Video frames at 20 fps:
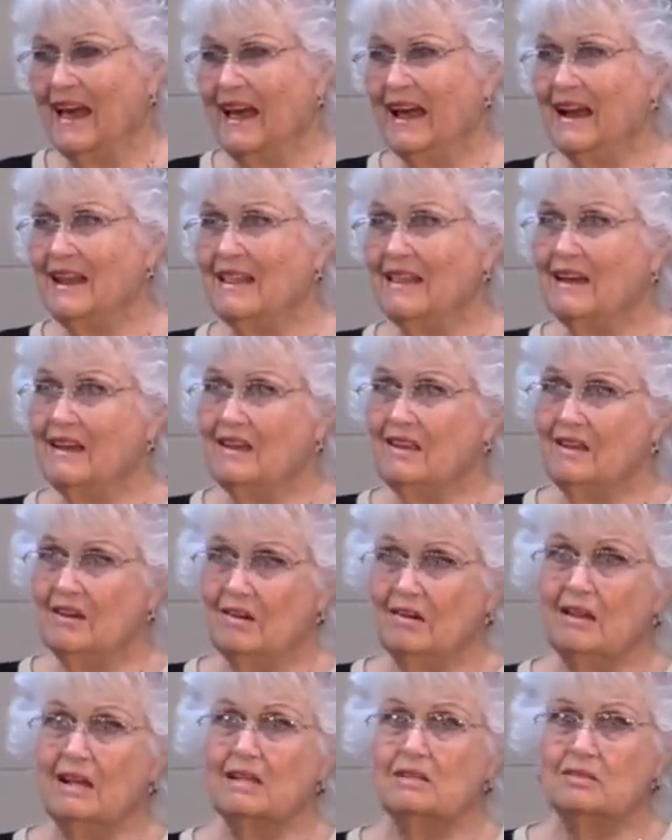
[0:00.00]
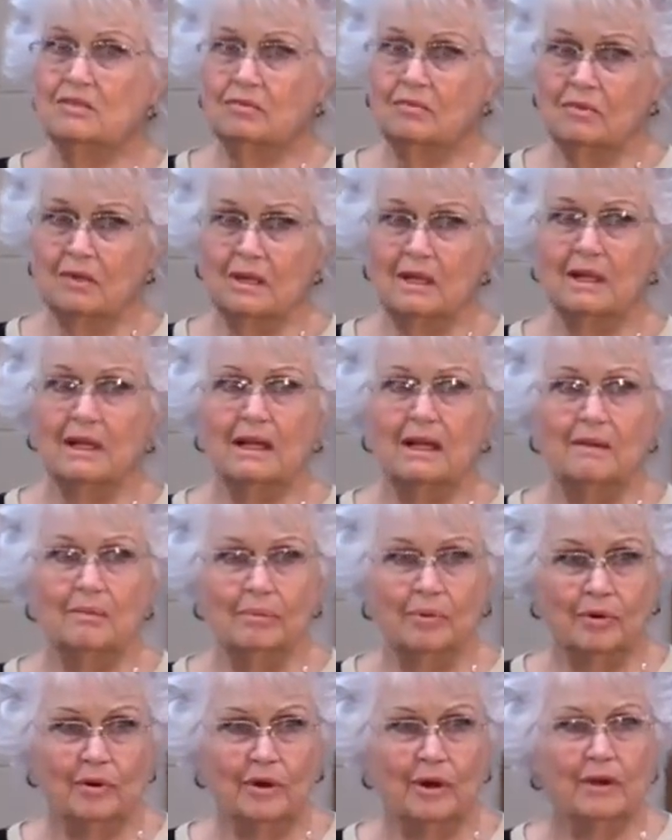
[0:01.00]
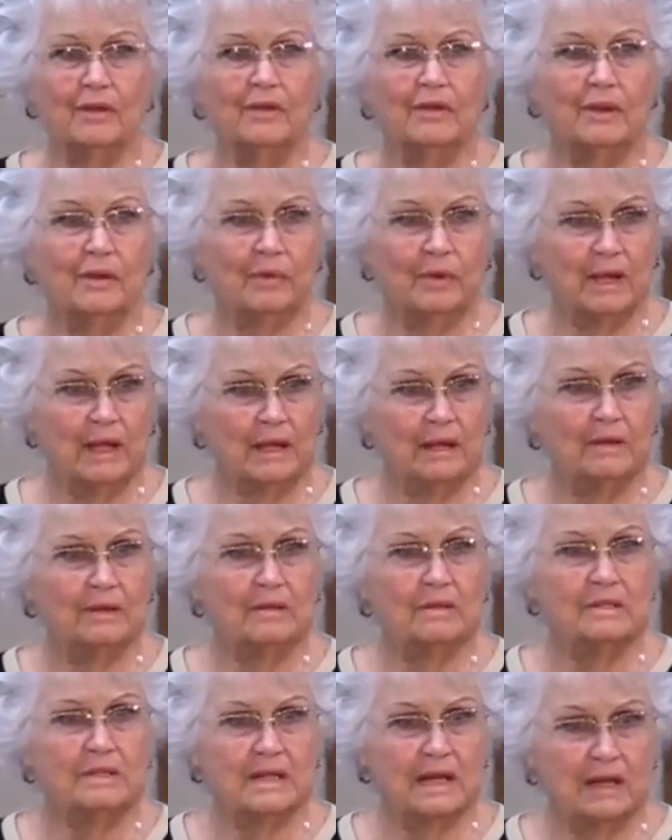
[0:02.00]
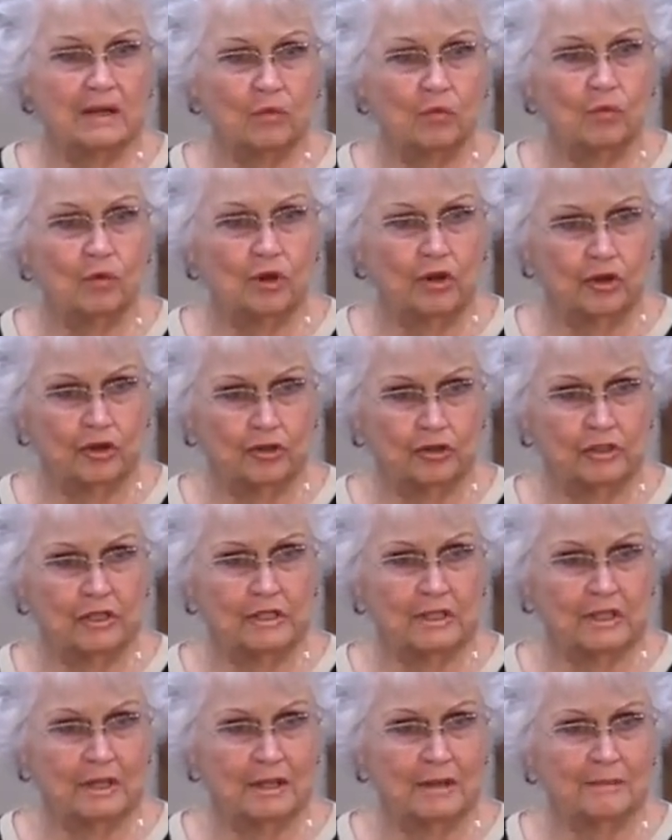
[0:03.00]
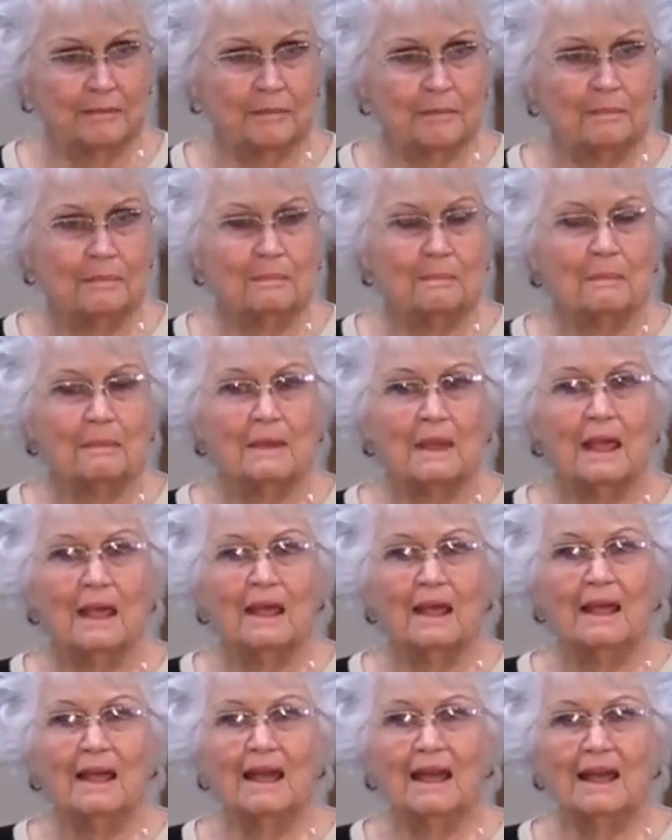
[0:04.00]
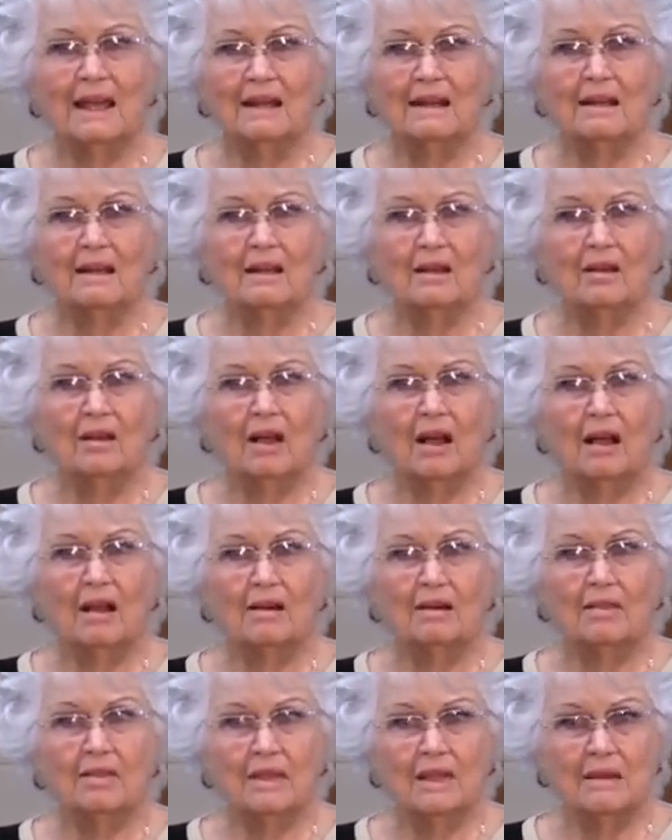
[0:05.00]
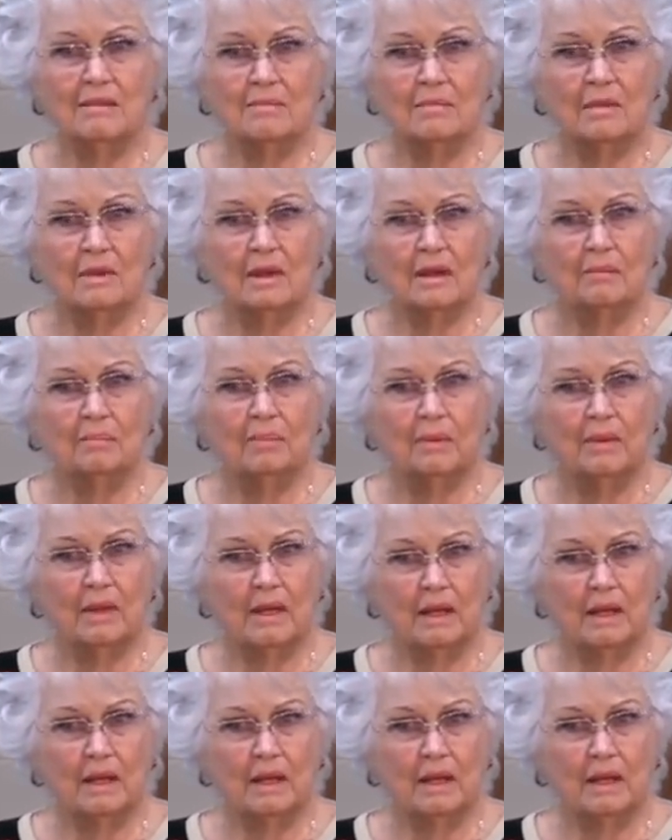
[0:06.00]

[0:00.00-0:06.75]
I thought, it's really important that we understand words. And our theme,